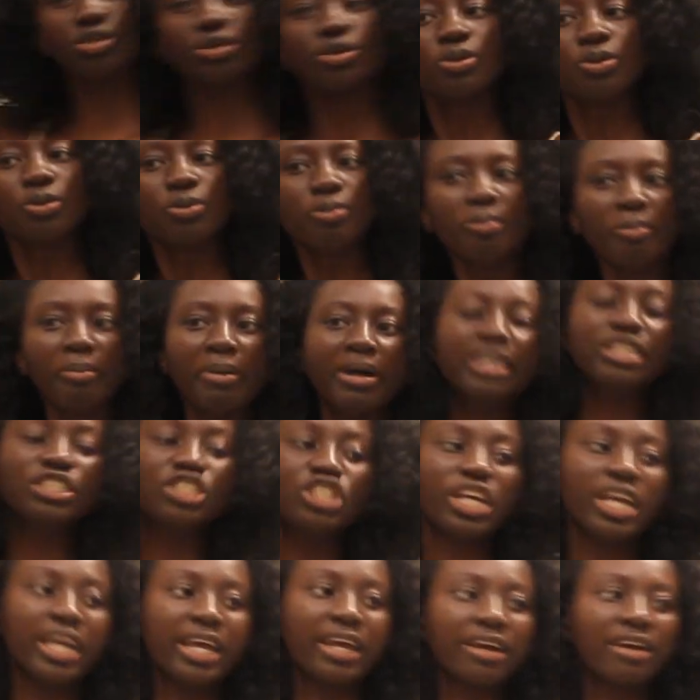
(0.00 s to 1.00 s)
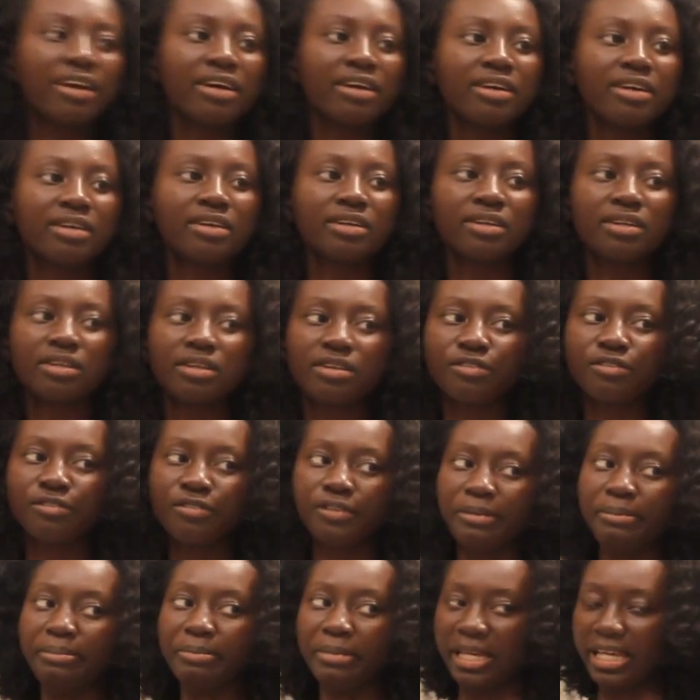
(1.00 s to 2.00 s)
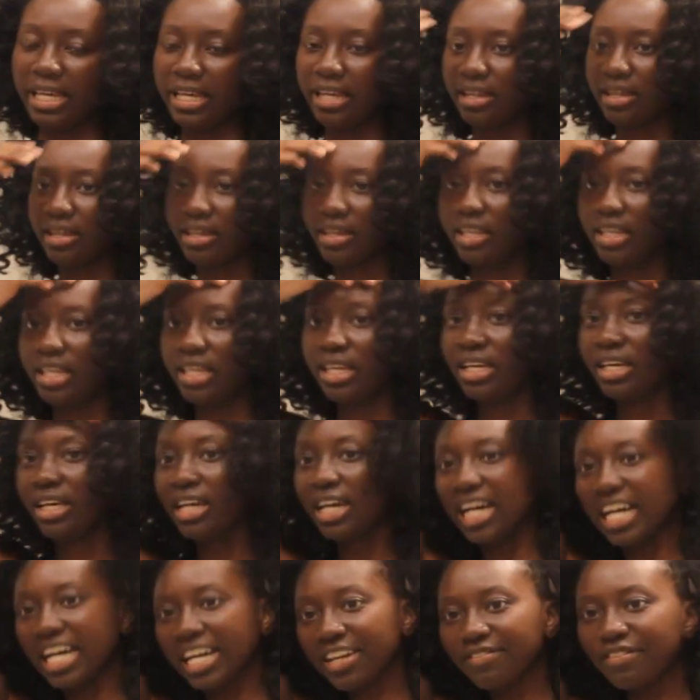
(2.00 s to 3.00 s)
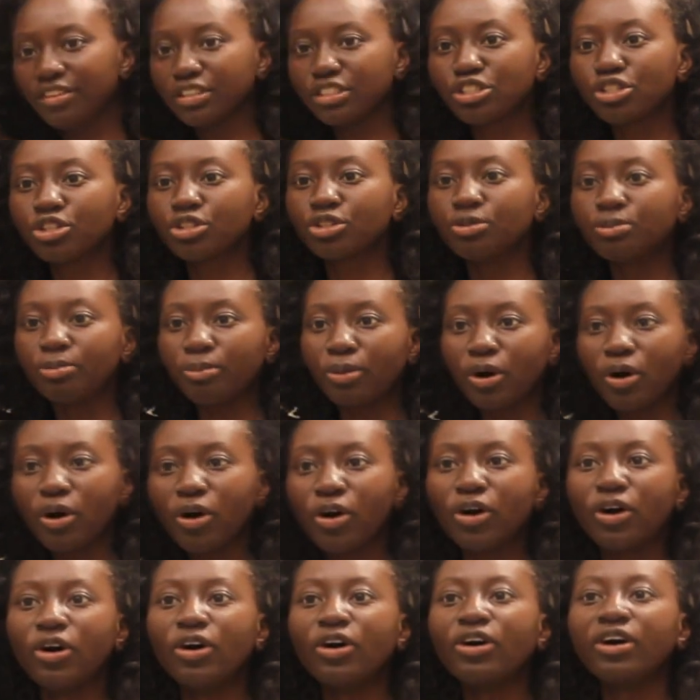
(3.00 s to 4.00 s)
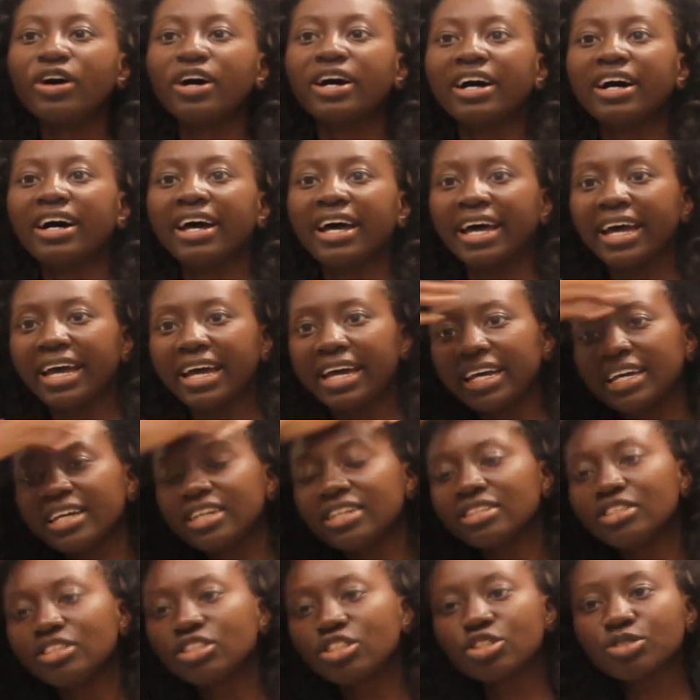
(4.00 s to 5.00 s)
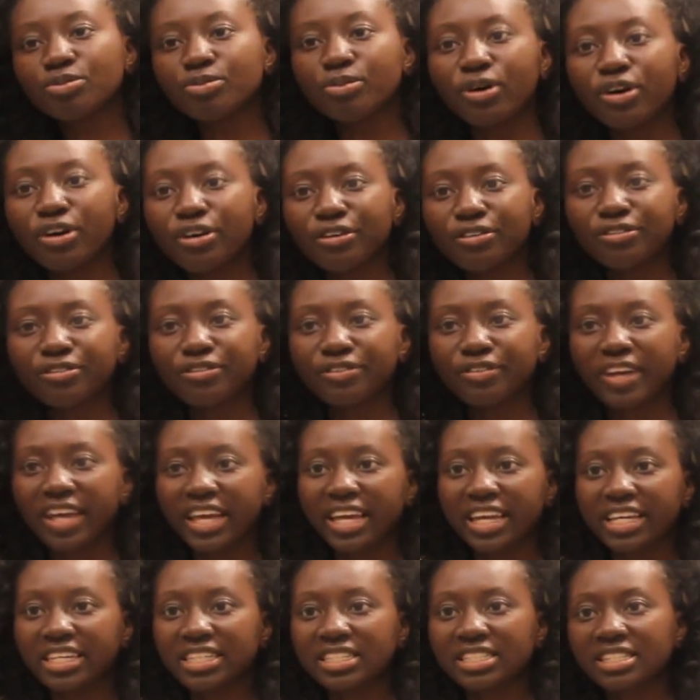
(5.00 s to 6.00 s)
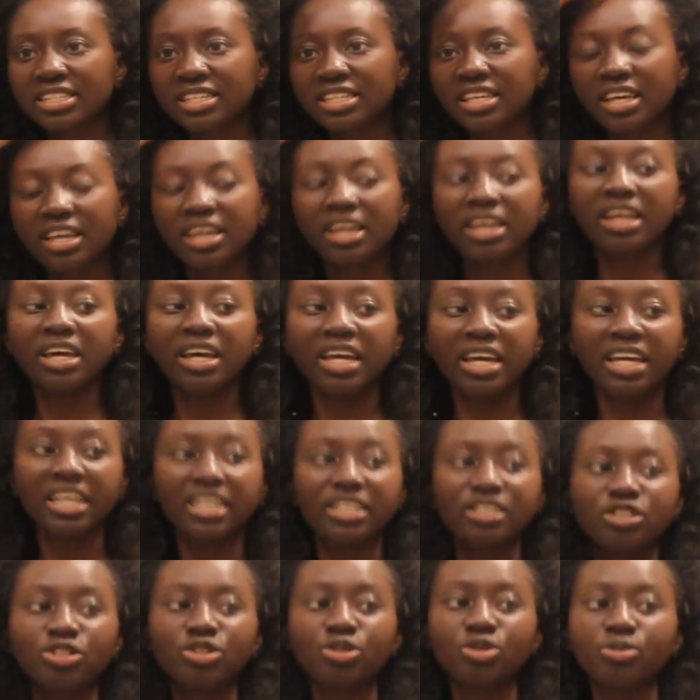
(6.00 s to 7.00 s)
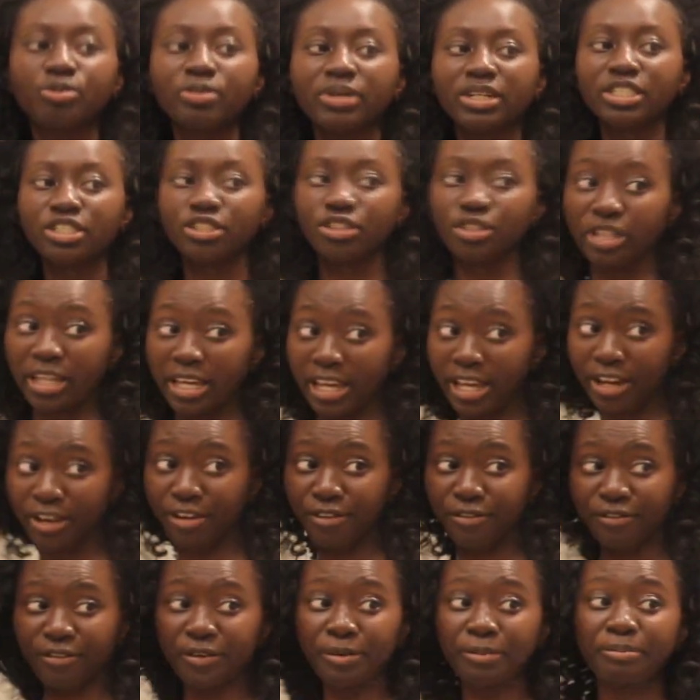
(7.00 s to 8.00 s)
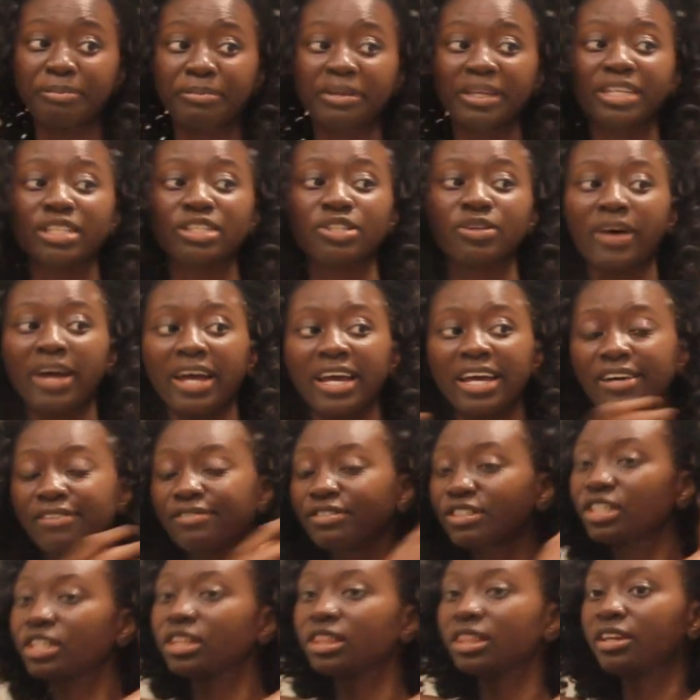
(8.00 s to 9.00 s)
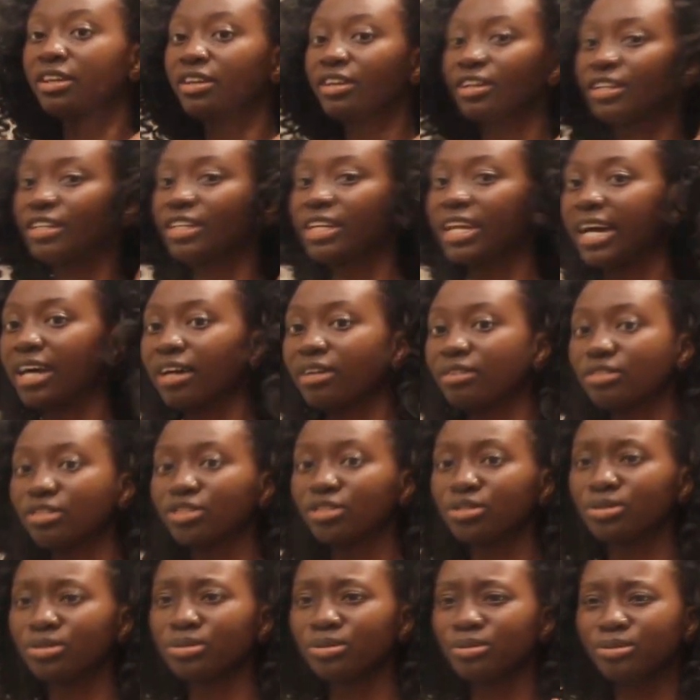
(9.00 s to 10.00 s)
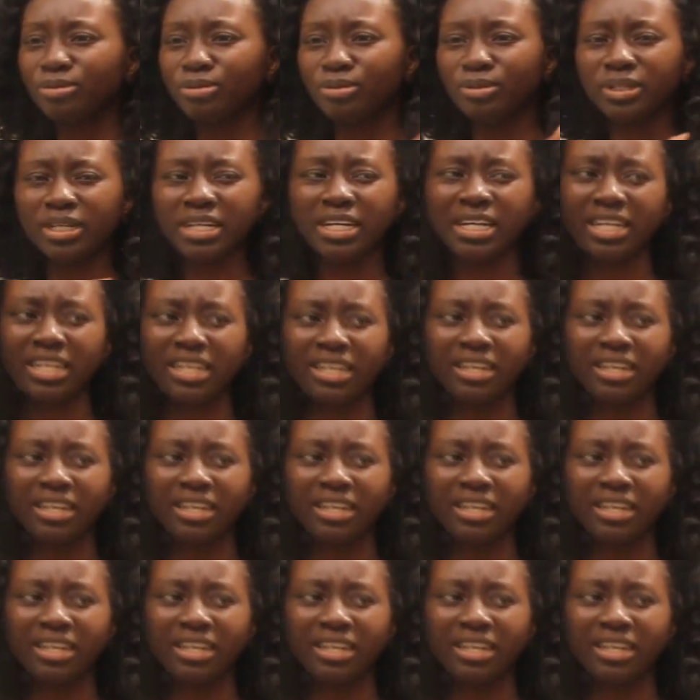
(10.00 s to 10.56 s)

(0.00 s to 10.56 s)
too much hair for me. I have a small head, small face. It's too much hair for me, so I have to learn how to